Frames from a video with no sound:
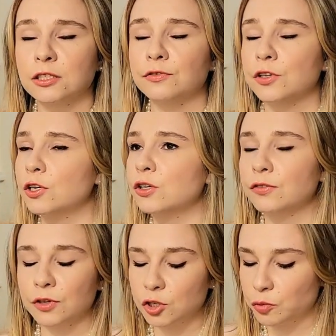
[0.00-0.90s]
has a
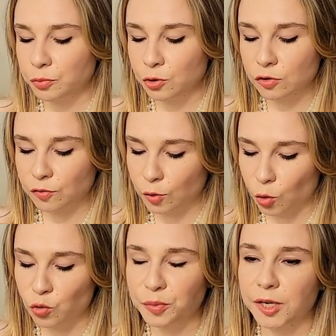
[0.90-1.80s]
very, very
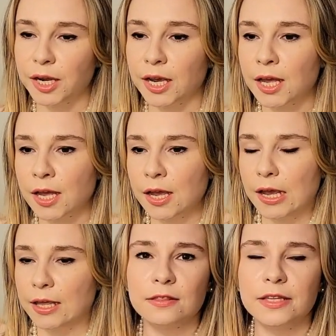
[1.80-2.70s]
beautiful opening.
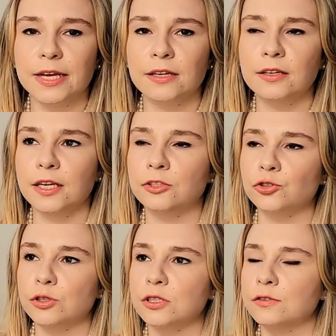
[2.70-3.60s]
And then
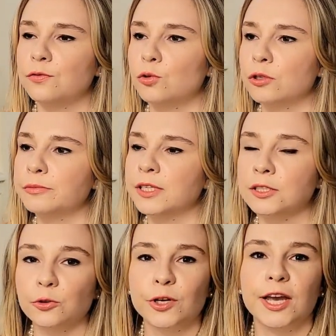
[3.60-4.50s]
it transforms into